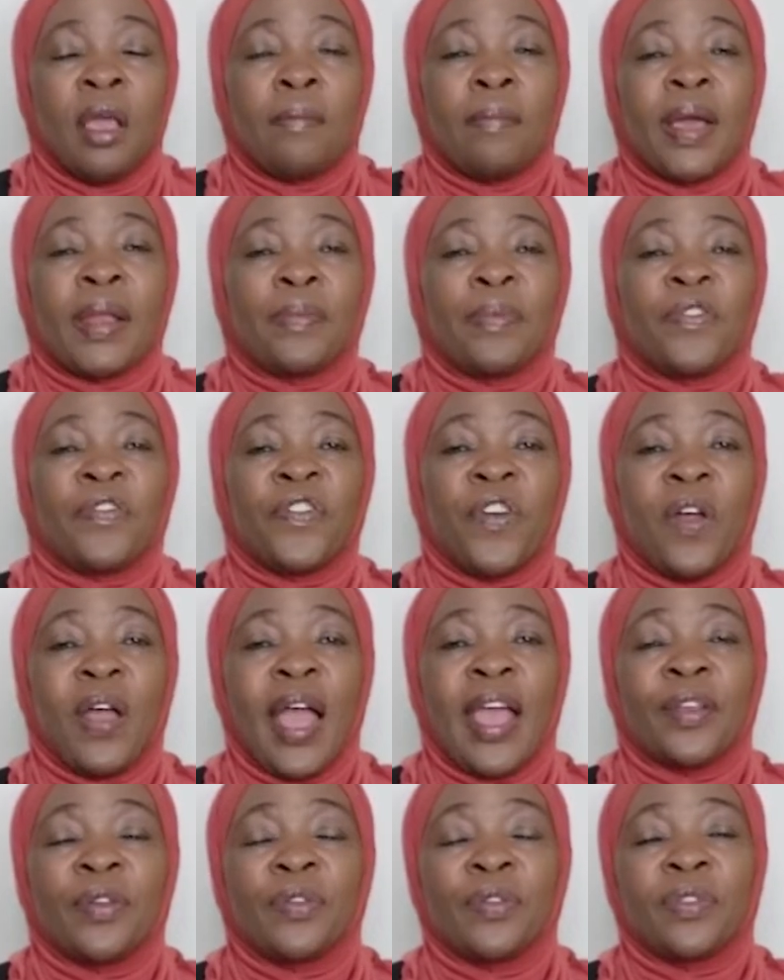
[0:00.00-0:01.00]
But before
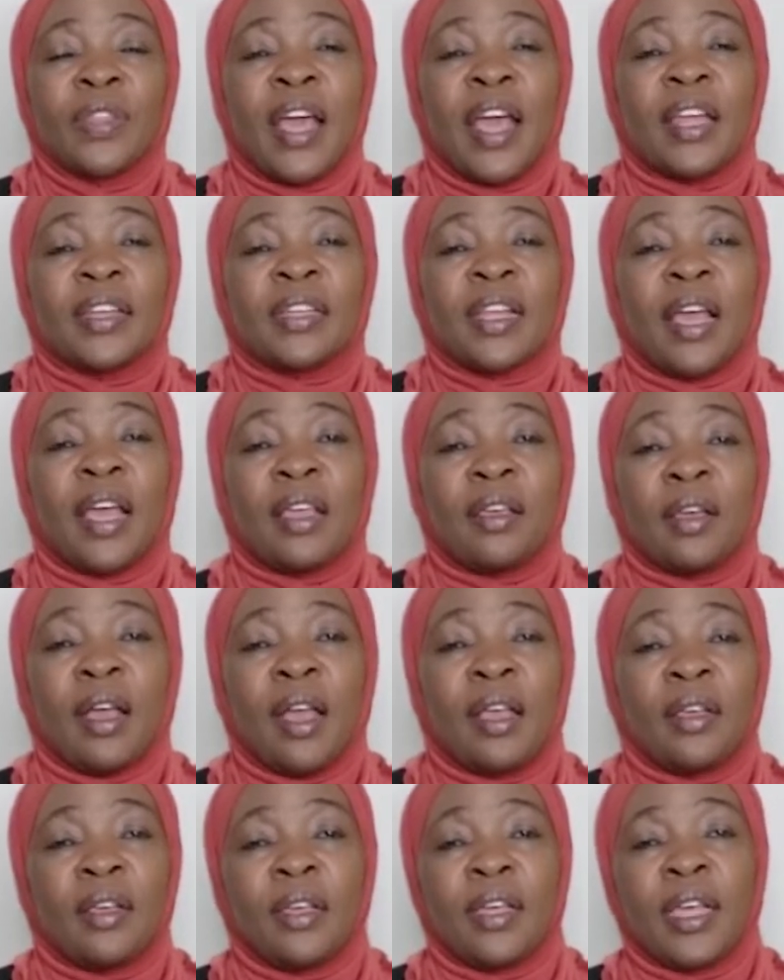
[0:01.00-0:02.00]
I do that,
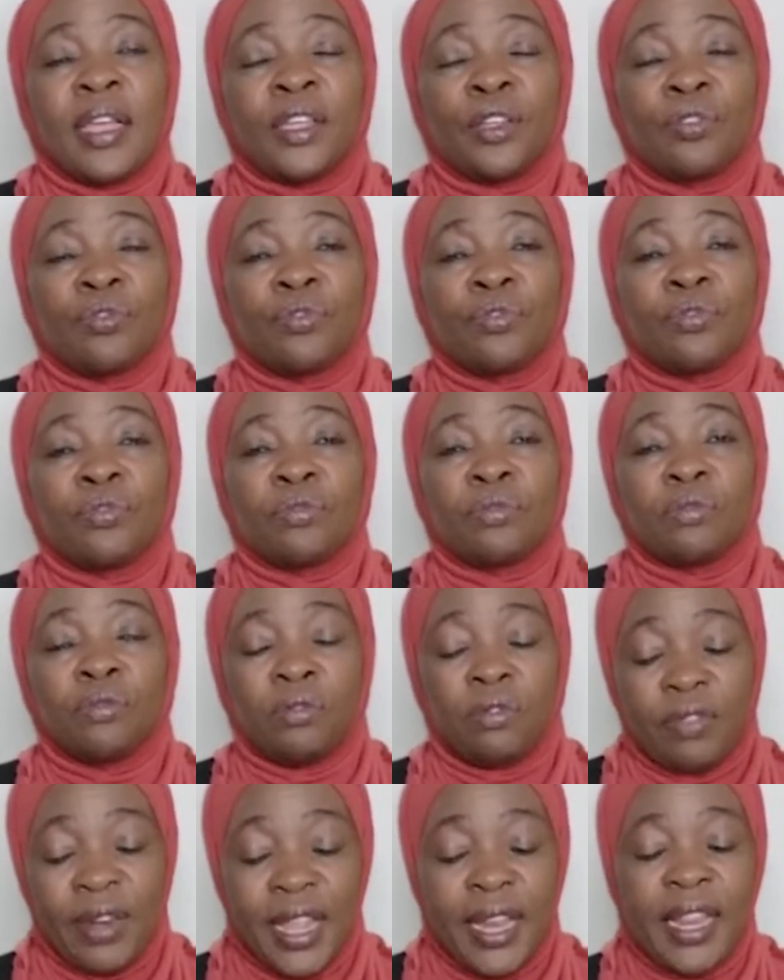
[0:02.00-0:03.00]
I get to
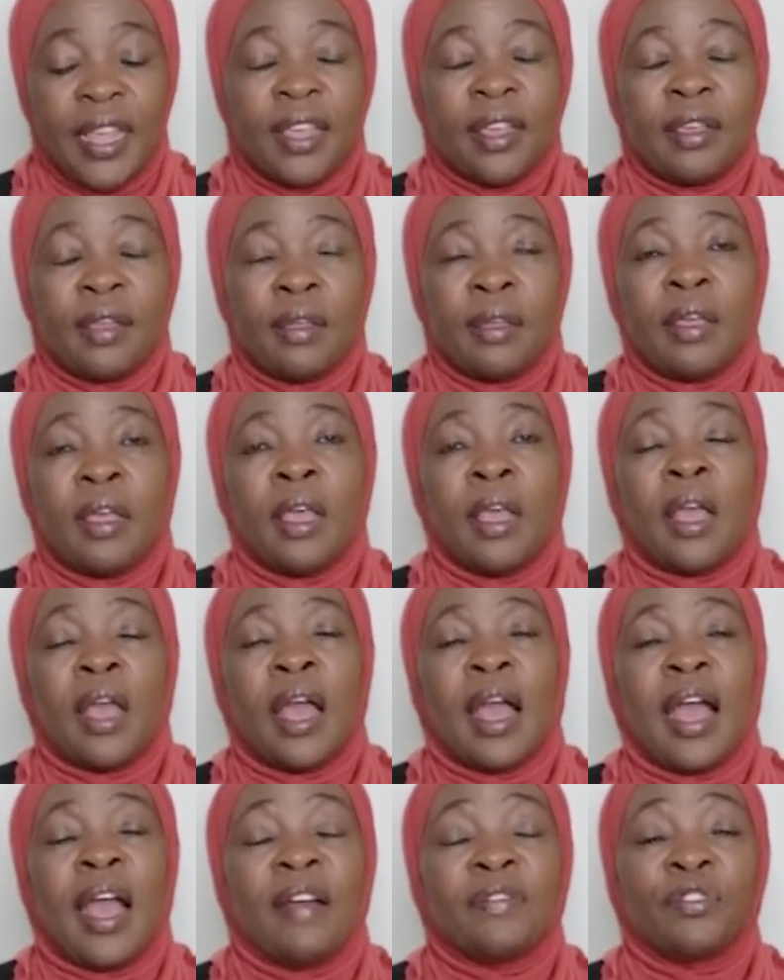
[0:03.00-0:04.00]
reading.
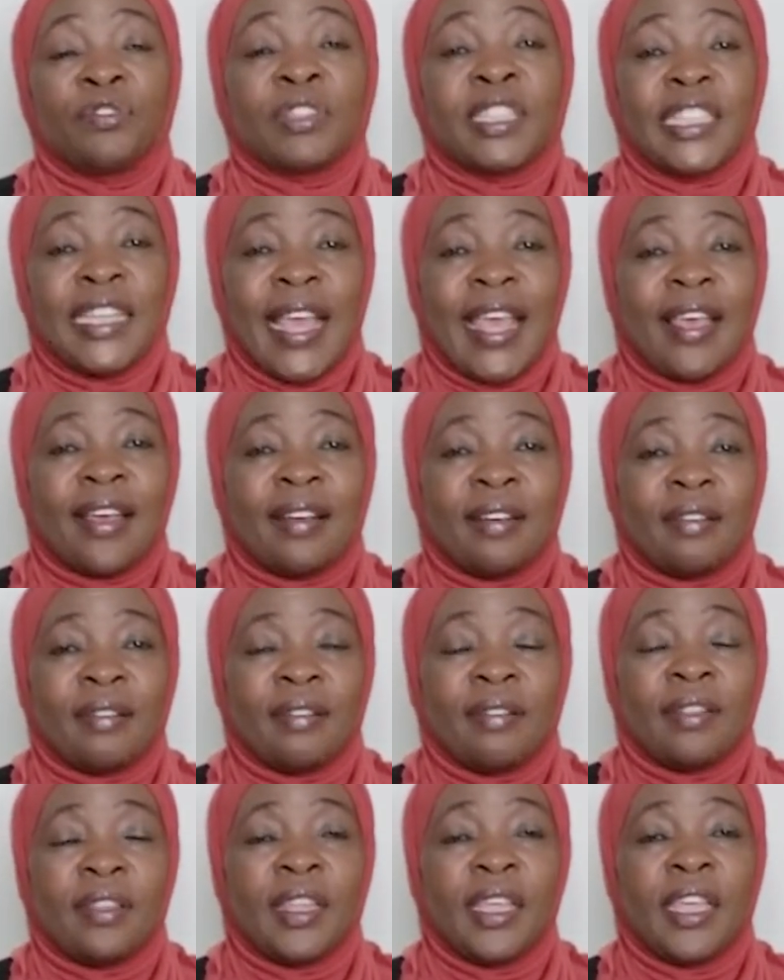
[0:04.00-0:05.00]
I have to share
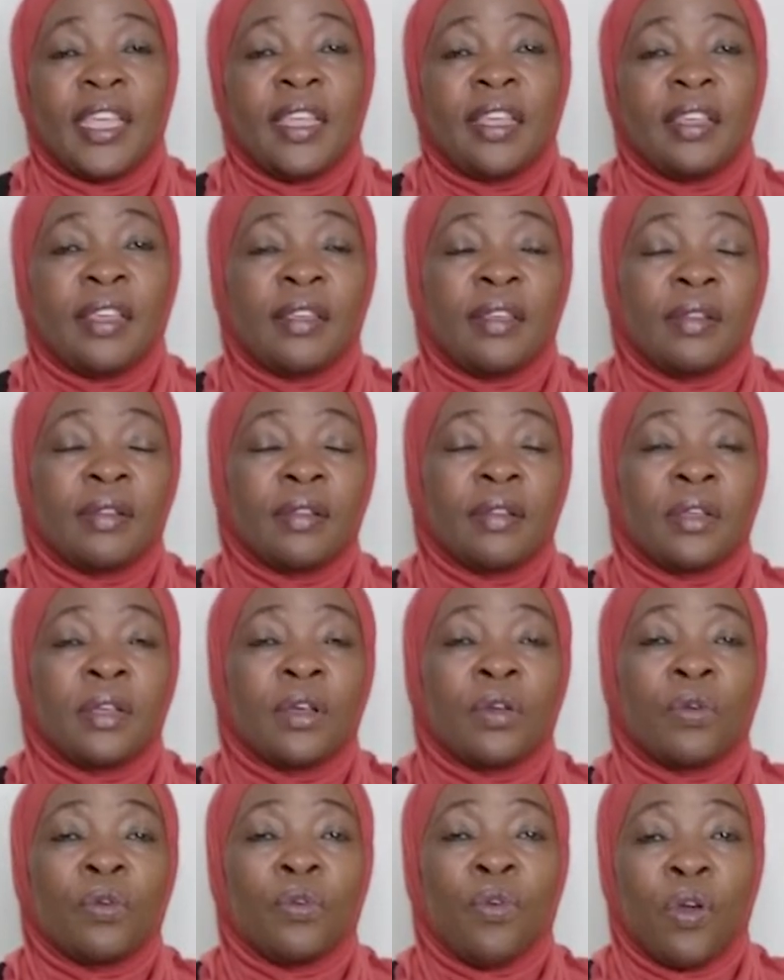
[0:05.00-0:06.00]
the
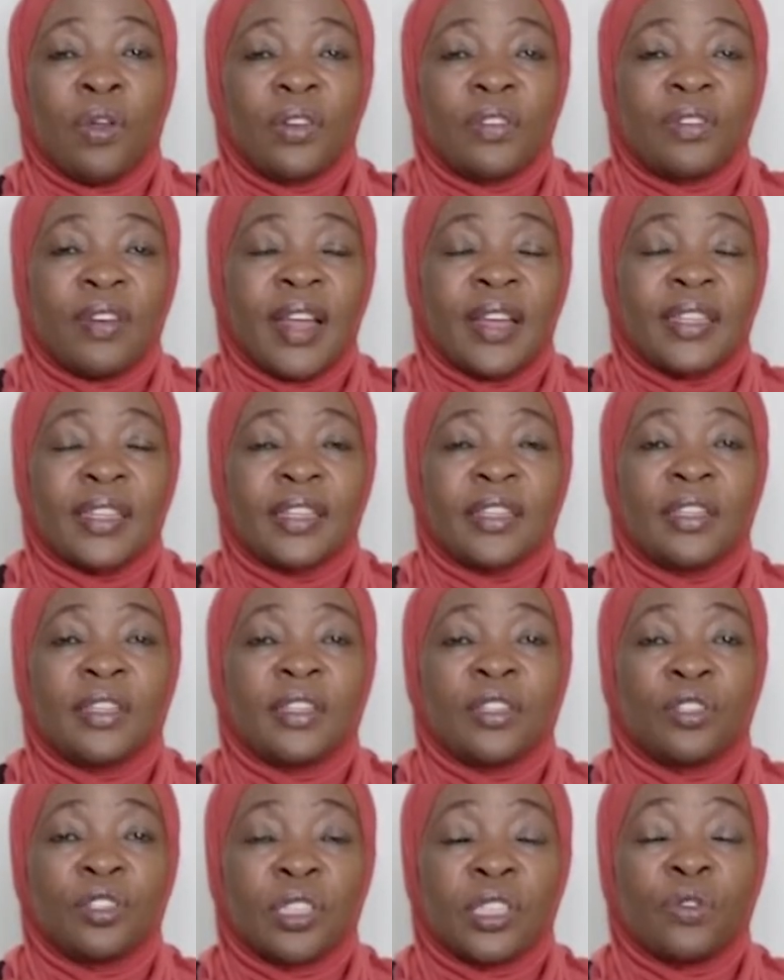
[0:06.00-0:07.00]
quadrant.
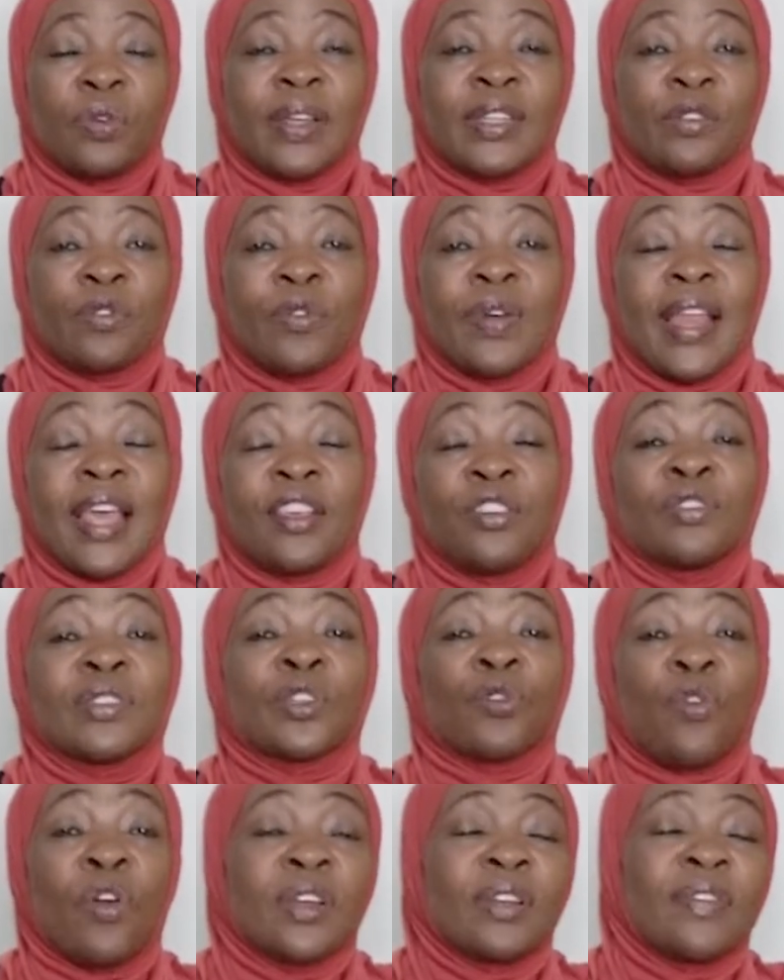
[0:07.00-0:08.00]
You see when I
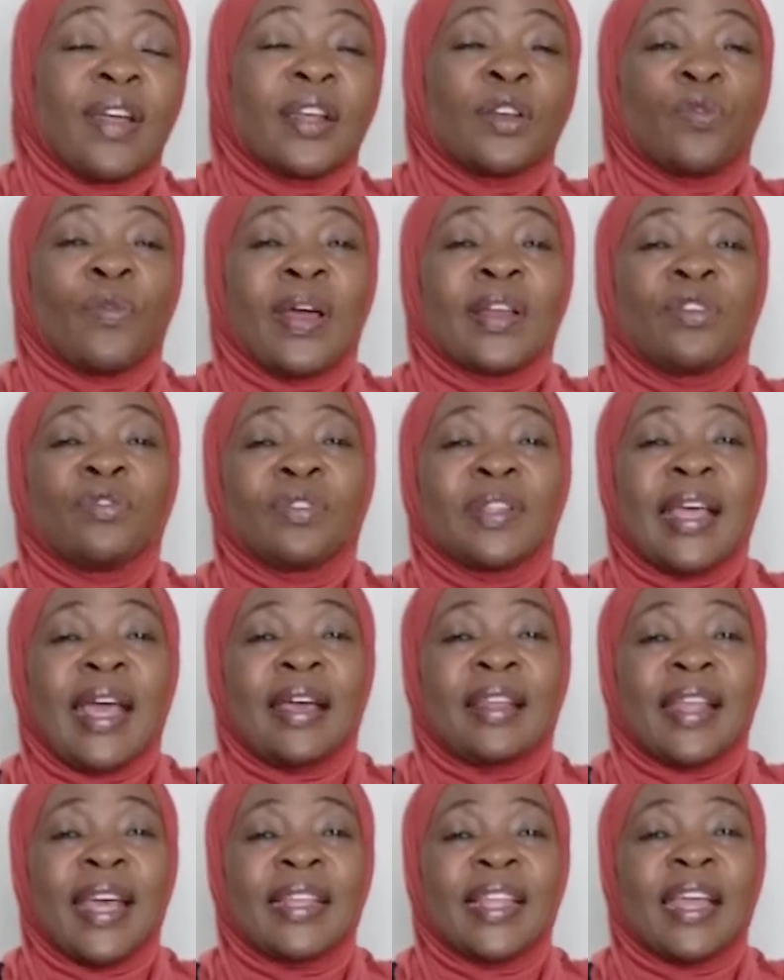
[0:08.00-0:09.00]
use quadrant, what does
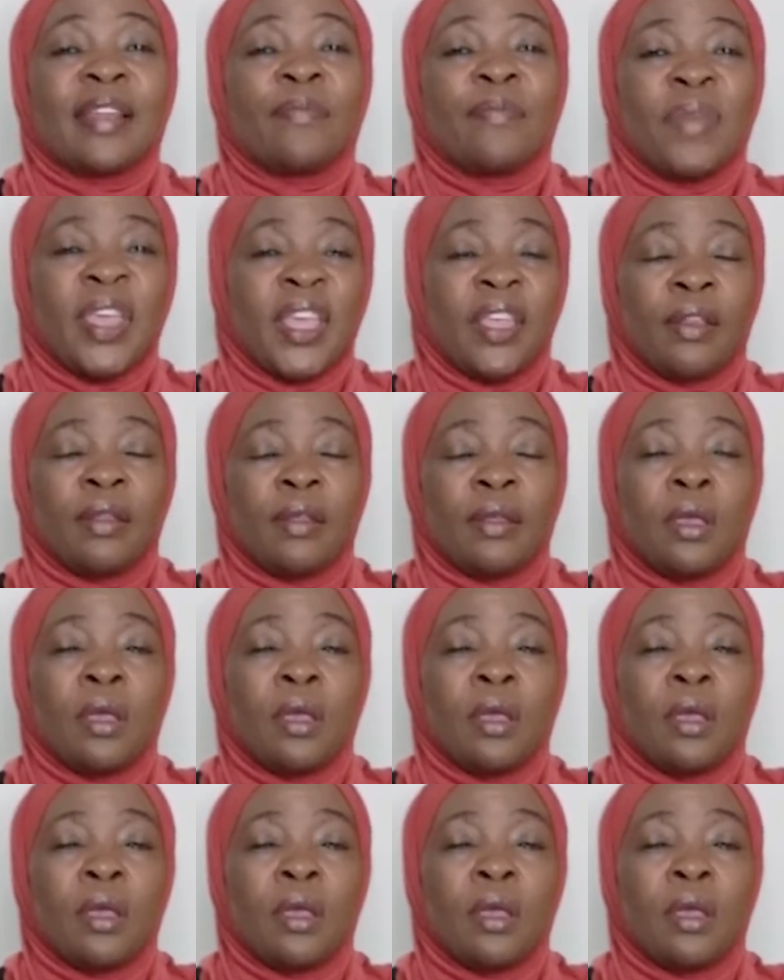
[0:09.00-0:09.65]
that mean?